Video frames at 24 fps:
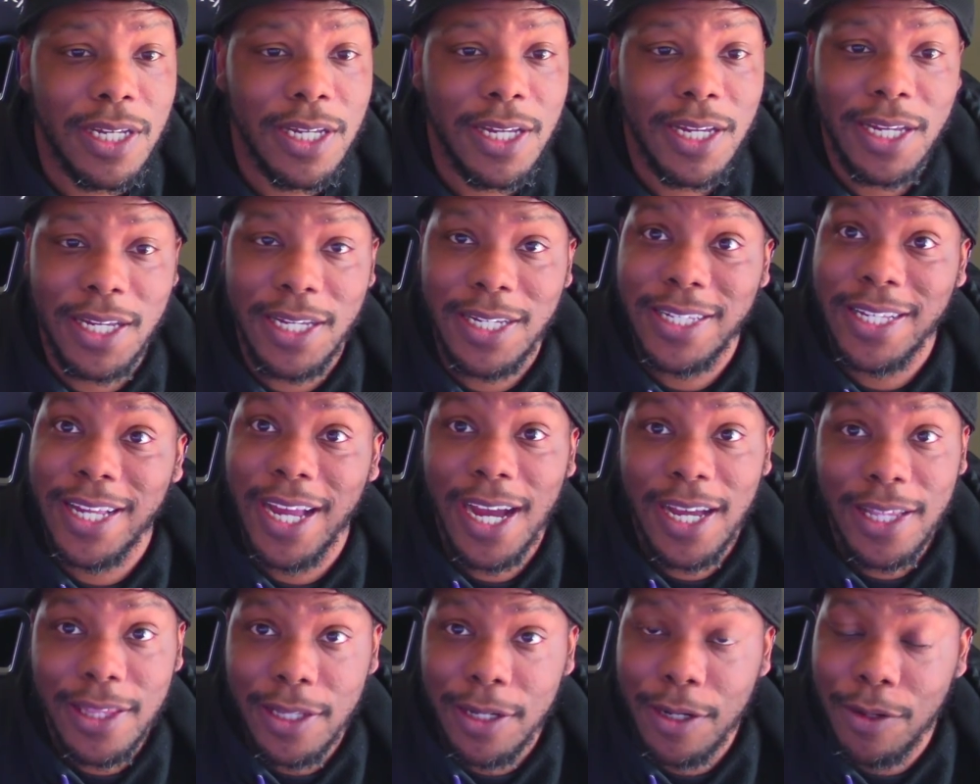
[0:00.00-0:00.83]
He's
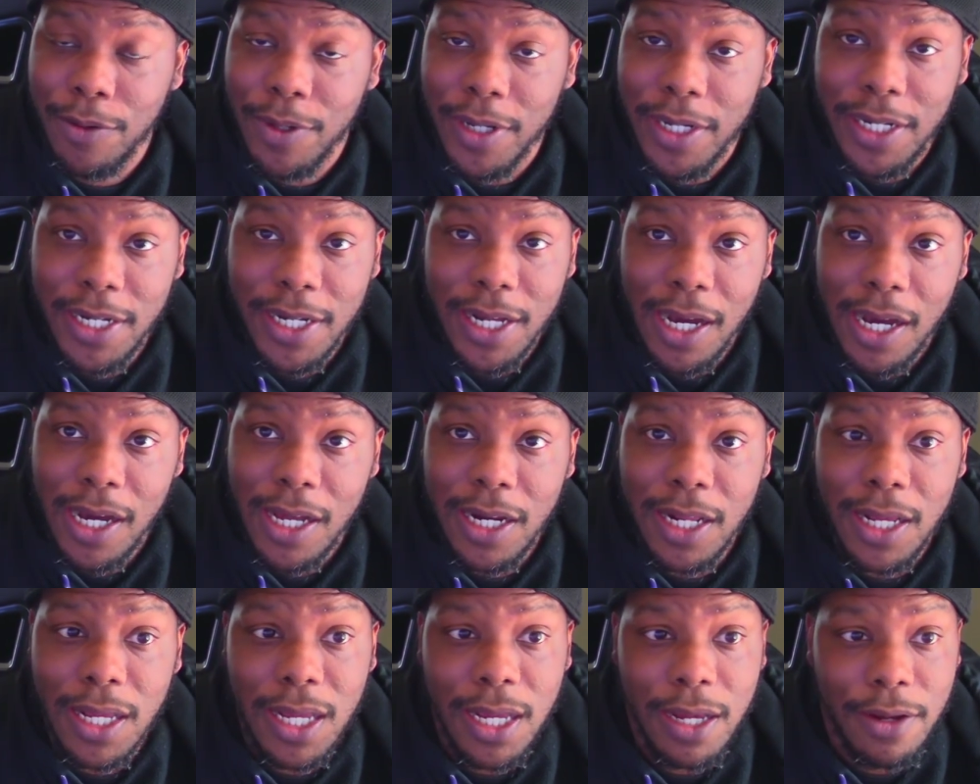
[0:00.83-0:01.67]
got the green
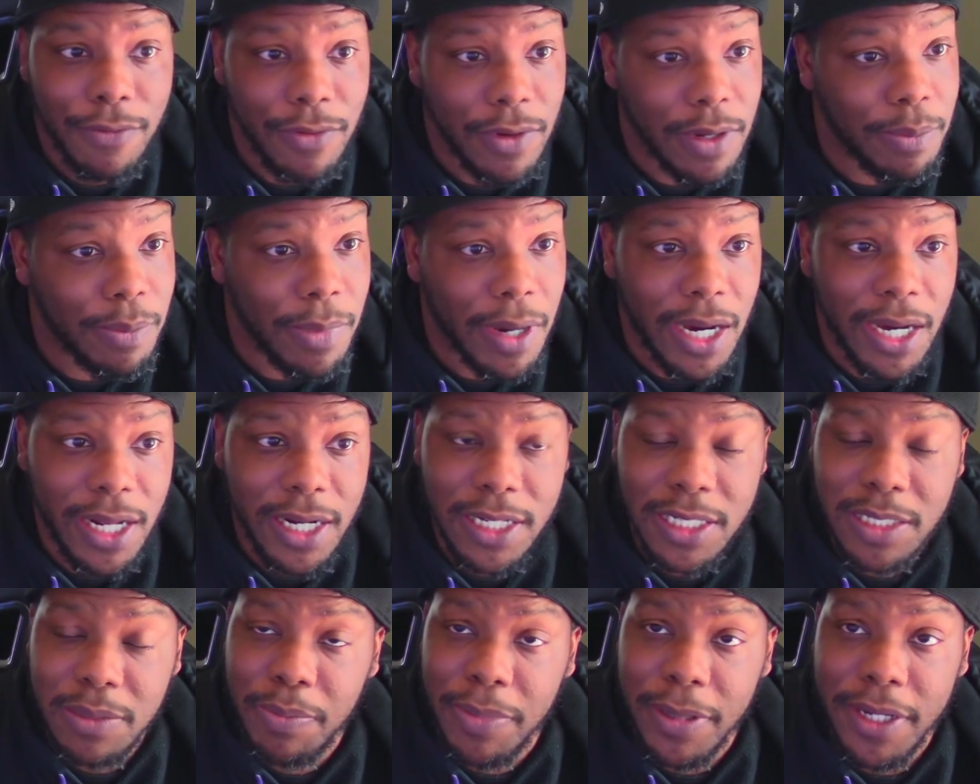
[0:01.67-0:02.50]
dot.
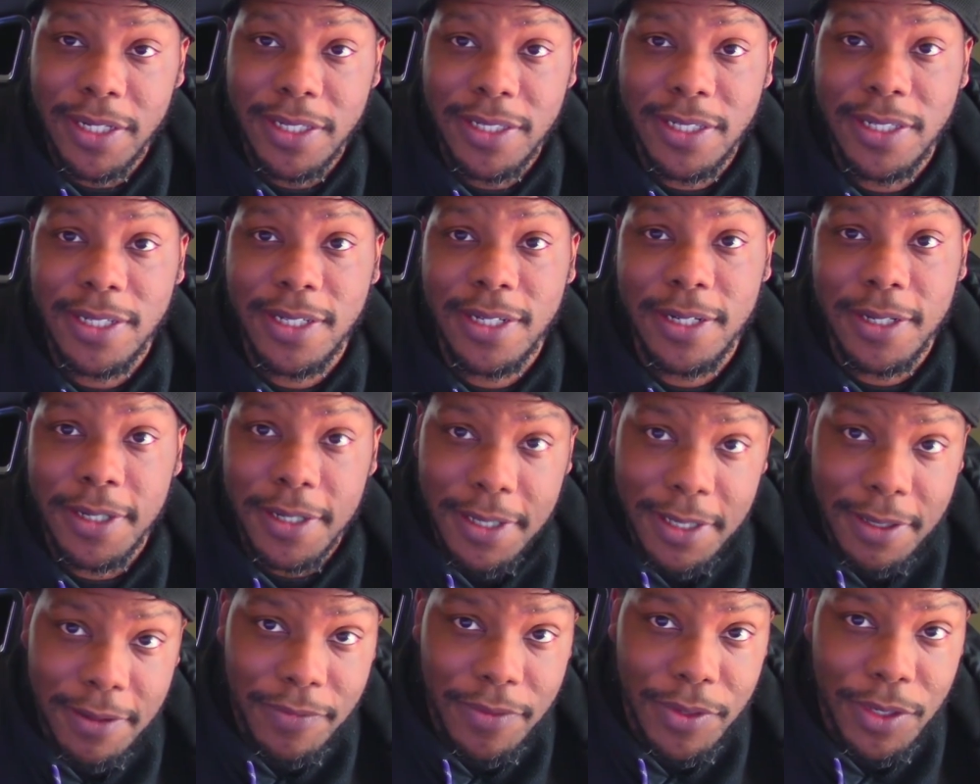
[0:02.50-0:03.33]
Everybody speaks
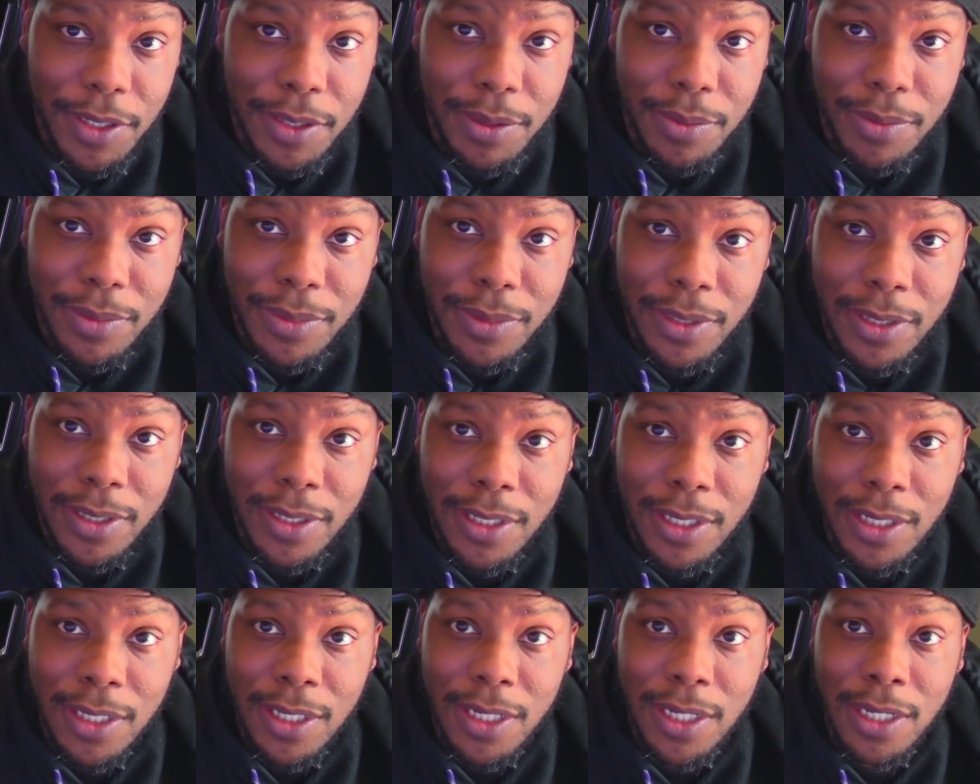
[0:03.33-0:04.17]
good of him.
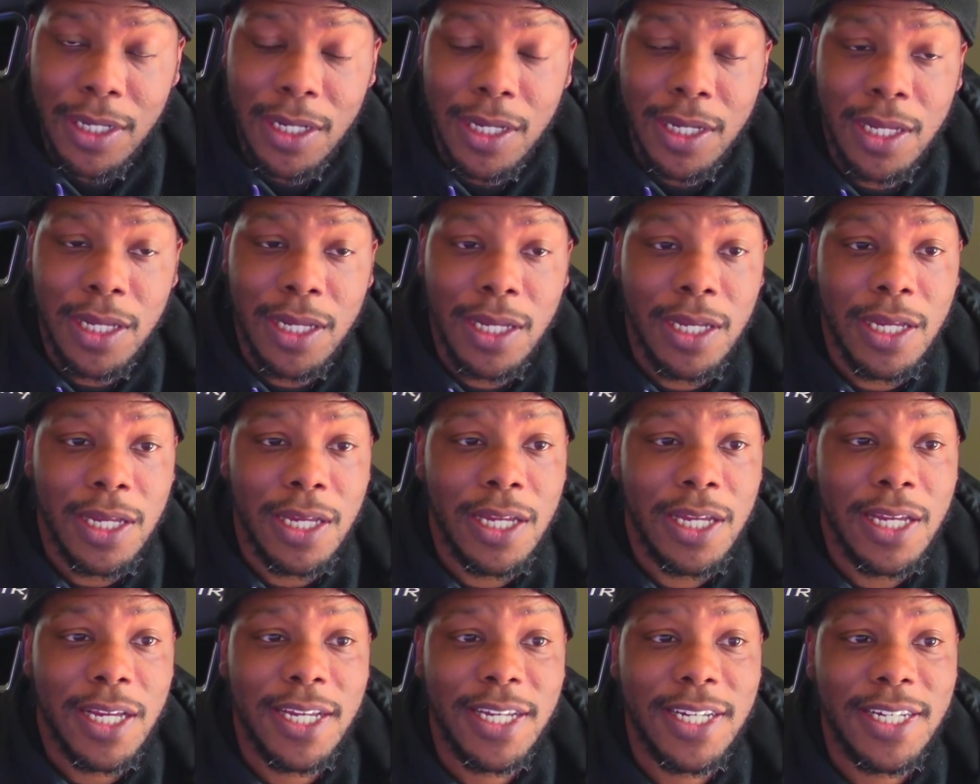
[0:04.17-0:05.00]

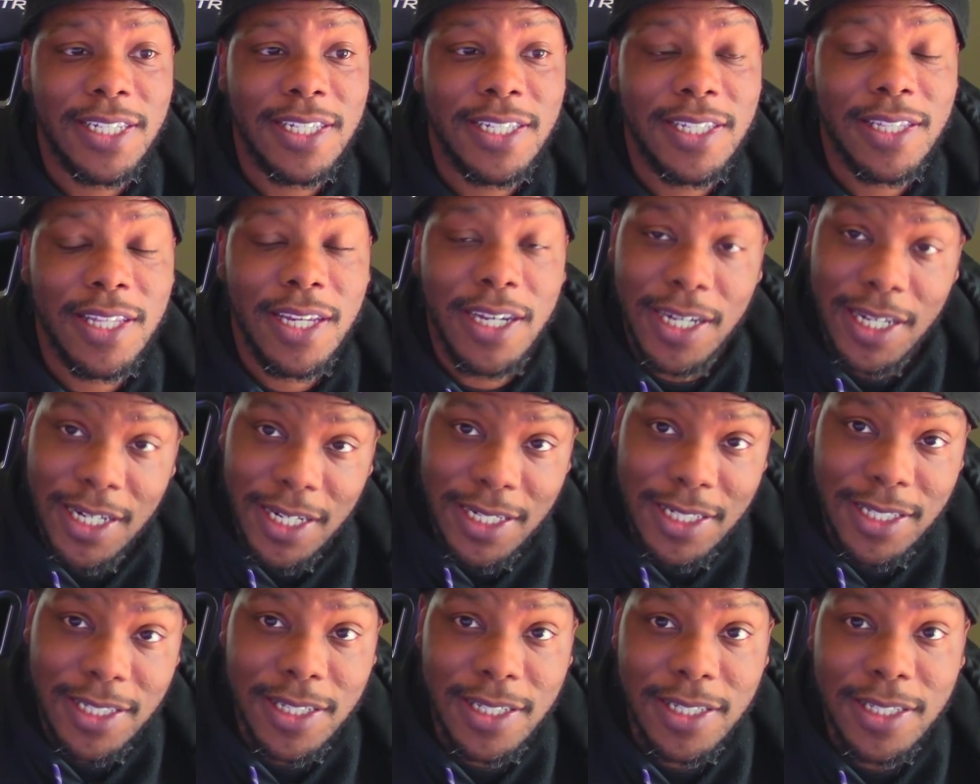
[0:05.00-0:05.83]
He
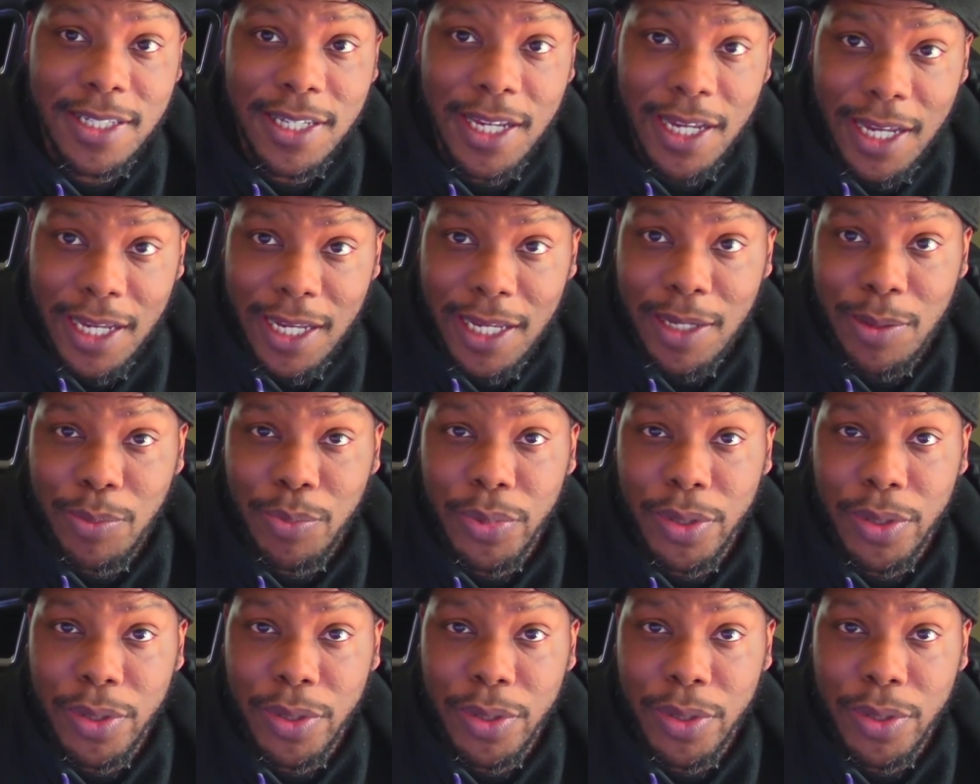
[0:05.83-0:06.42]
studies the tape.